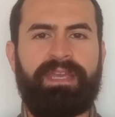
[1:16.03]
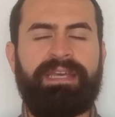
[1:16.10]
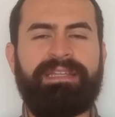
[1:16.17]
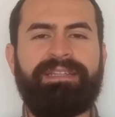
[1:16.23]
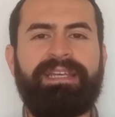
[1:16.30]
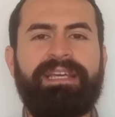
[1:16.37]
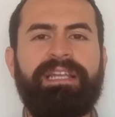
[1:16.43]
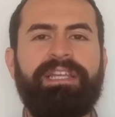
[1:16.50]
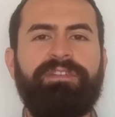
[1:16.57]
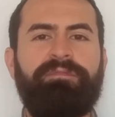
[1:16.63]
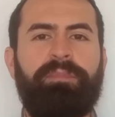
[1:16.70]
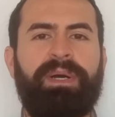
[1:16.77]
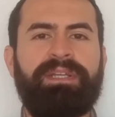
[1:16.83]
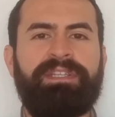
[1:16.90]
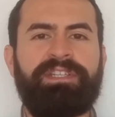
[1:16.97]
They live
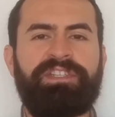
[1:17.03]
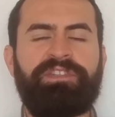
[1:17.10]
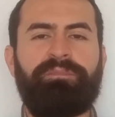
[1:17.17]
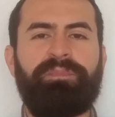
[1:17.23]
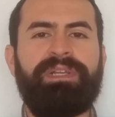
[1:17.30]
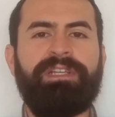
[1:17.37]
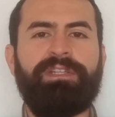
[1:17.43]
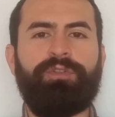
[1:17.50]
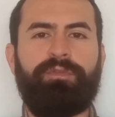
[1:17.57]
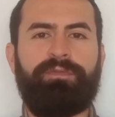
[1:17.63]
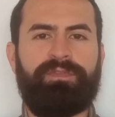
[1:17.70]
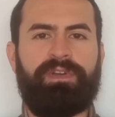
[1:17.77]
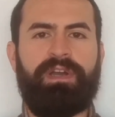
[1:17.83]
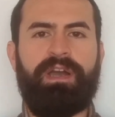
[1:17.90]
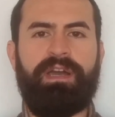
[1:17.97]
by the Spirit
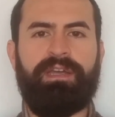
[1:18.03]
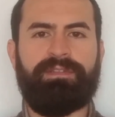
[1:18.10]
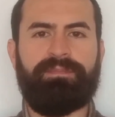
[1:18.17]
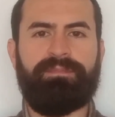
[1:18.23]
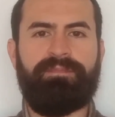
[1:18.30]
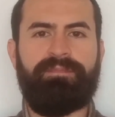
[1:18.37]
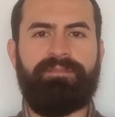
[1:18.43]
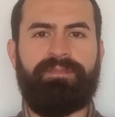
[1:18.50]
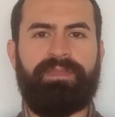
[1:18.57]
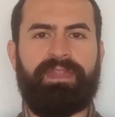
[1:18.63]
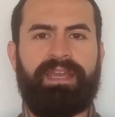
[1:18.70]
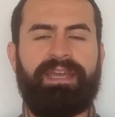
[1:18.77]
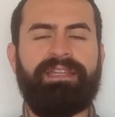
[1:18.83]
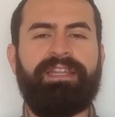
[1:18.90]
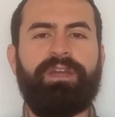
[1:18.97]
of God
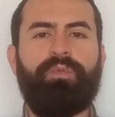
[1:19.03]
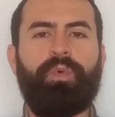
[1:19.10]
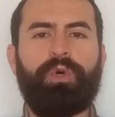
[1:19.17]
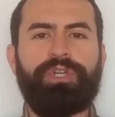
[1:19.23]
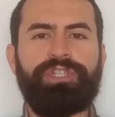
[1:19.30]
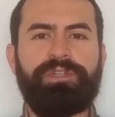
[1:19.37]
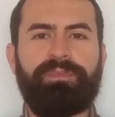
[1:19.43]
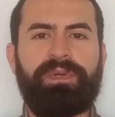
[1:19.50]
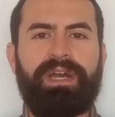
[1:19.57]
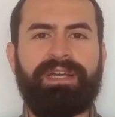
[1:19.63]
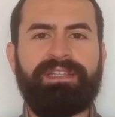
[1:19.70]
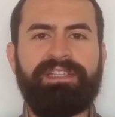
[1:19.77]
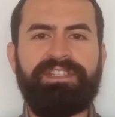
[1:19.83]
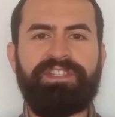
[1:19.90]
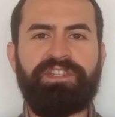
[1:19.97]
and they worship
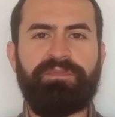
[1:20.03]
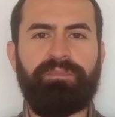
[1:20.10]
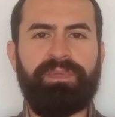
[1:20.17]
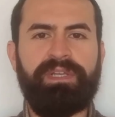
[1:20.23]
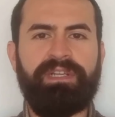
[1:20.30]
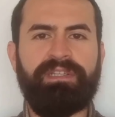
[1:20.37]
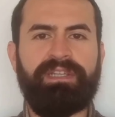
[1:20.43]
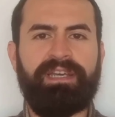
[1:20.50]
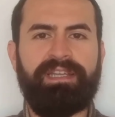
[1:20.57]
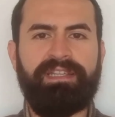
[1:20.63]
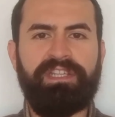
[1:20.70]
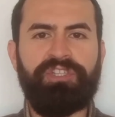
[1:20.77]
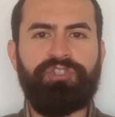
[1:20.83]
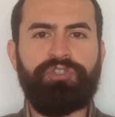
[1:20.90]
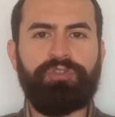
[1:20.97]
God in spirit and
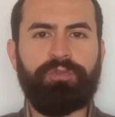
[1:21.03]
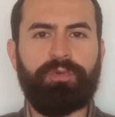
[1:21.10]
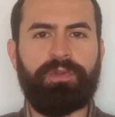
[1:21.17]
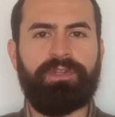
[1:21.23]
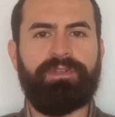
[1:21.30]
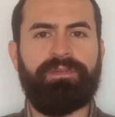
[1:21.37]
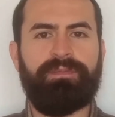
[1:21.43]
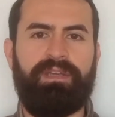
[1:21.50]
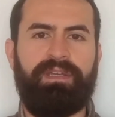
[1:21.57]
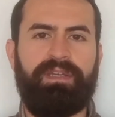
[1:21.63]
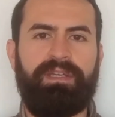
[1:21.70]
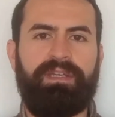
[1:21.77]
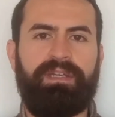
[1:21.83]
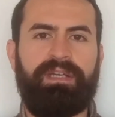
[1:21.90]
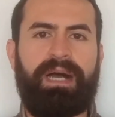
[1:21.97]
in truth.
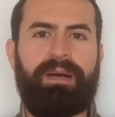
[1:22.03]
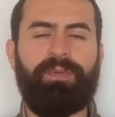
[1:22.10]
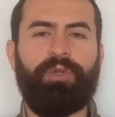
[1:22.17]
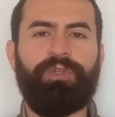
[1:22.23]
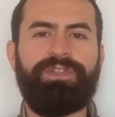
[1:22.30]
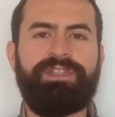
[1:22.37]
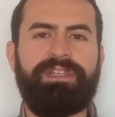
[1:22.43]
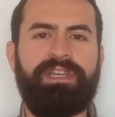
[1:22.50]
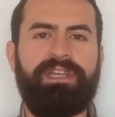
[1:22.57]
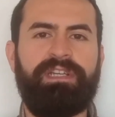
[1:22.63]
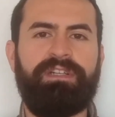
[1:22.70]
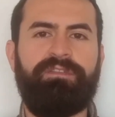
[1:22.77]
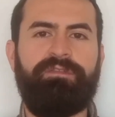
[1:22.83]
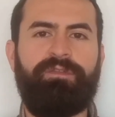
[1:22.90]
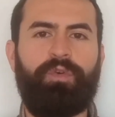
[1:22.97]
I'm not saying
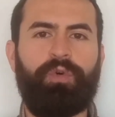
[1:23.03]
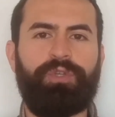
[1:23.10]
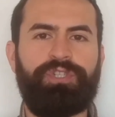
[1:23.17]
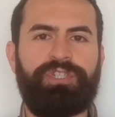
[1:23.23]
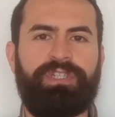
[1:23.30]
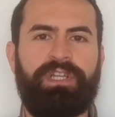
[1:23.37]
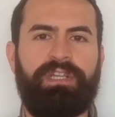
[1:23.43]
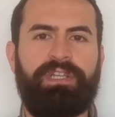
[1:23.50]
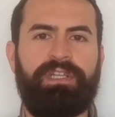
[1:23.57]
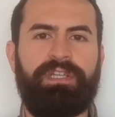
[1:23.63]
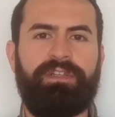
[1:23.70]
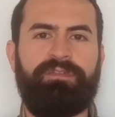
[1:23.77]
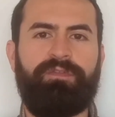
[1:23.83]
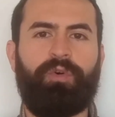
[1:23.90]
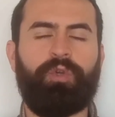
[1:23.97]

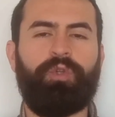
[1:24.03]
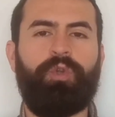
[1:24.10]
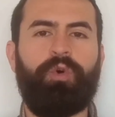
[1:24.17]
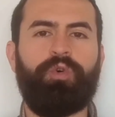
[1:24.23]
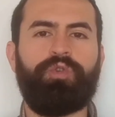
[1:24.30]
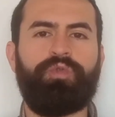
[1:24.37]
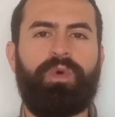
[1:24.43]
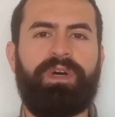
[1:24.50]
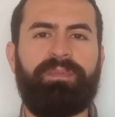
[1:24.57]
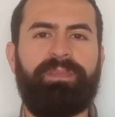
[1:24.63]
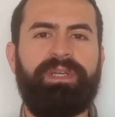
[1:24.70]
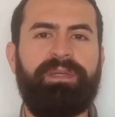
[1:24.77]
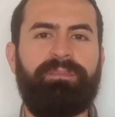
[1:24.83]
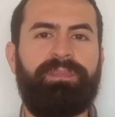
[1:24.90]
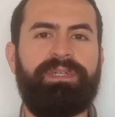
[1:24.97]
unfortunately for those who are
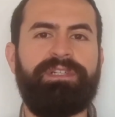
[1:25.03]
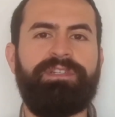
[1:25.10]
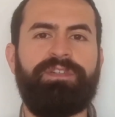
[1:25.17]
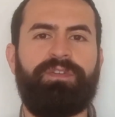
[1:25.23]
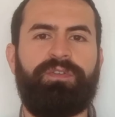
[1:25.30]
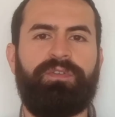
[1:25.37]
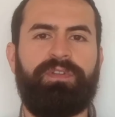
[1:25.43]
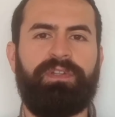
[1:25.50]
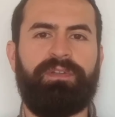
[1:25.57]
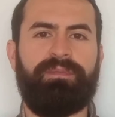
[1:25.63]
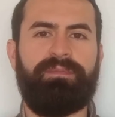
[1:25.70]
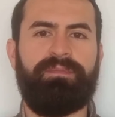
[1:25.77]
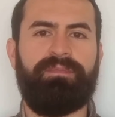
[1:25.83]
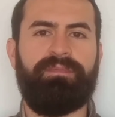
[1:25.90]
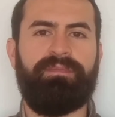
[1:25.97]
being persecuted
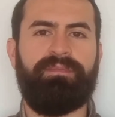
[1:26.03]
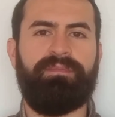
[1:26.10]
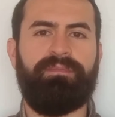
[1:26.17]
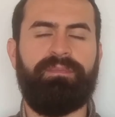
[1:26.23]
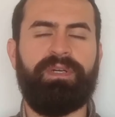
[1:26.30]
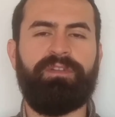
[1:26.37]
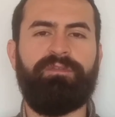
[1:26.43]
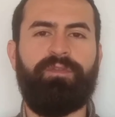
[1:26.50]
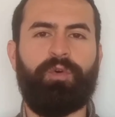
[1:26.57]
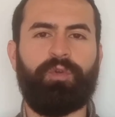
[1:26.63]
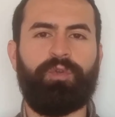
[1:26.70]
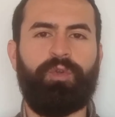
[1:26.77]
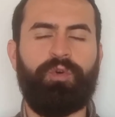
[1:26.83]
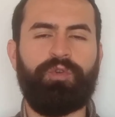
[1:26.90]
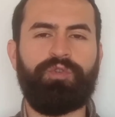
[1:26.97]
but for
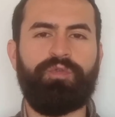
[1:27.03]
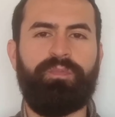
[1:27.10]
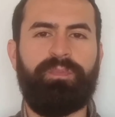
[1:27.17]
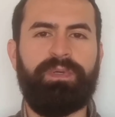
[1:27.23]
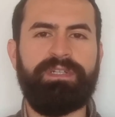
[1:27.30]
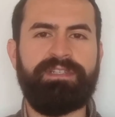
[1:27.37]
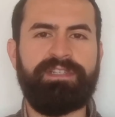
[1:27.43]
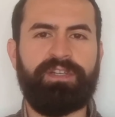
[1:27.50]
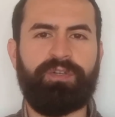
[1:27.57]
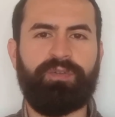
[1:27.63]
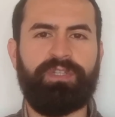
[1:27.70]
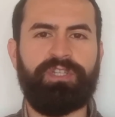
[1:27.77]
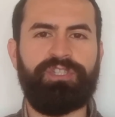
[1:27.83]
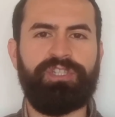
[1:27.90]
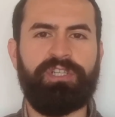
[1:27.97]
those who persecute
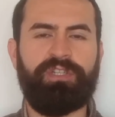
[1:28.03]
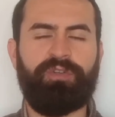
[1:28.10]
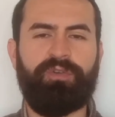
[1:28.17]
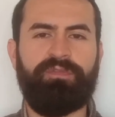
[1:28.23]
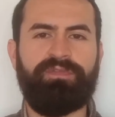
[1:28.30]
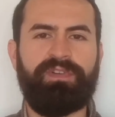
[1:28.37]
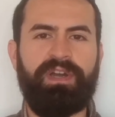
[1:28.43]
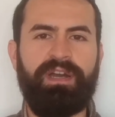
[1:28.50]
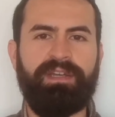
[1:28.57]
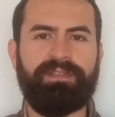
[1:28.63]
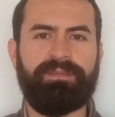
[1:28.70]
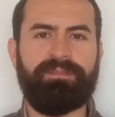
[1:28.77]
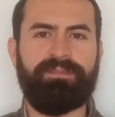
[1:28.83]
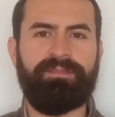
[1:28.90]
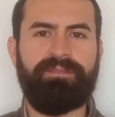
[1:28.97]
the children of God.
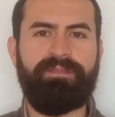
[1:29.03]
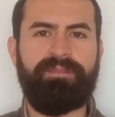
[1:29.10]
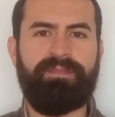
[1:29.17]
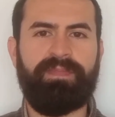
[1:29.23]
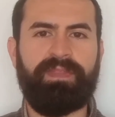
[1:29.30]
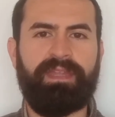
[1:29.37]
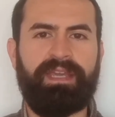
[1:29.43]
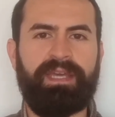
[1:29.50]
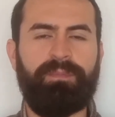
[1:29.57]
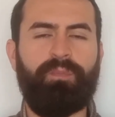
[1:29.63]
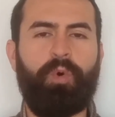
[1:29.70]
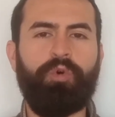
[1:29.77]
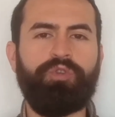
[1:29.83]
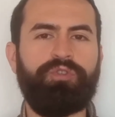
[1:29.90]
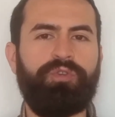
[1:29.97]
And
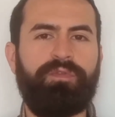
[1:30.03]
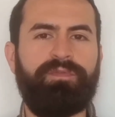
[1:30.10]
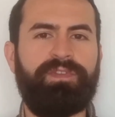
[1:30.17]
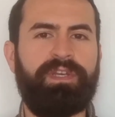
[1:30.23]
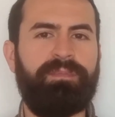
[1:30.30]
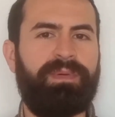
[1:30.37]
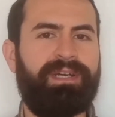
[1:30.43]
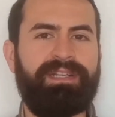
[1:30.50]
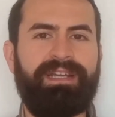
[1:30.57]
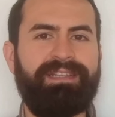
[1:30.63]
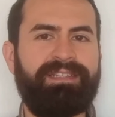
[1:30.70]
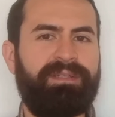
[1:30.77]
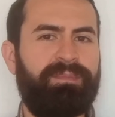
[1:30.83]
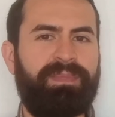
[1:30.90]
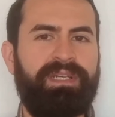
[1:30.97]
most of them are
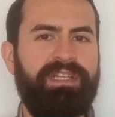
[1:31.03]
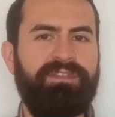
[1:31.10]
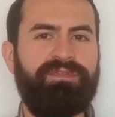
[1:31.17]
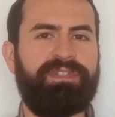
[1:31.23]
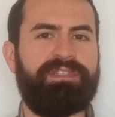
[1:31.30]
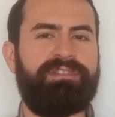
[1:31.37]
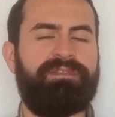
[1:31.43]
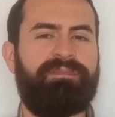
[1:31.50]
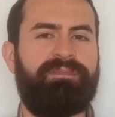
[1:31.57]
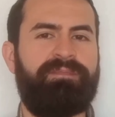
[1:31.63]
not unbelievers.